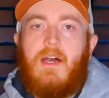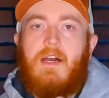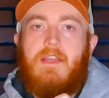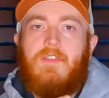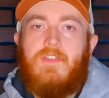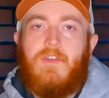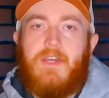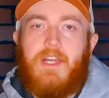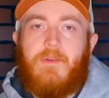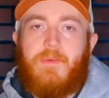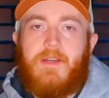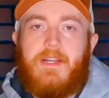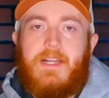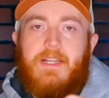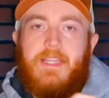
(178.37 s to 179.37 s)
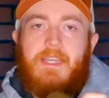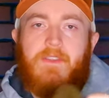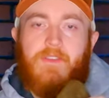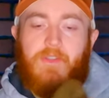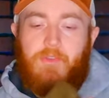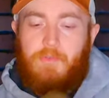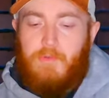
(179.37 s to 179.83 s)
Uh, I still gotta work on
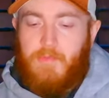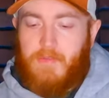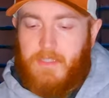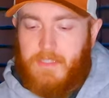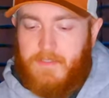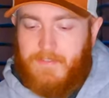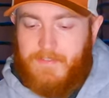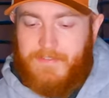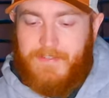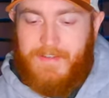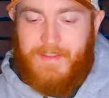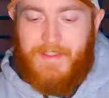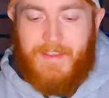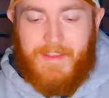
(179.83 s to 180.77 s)
getting those replaced.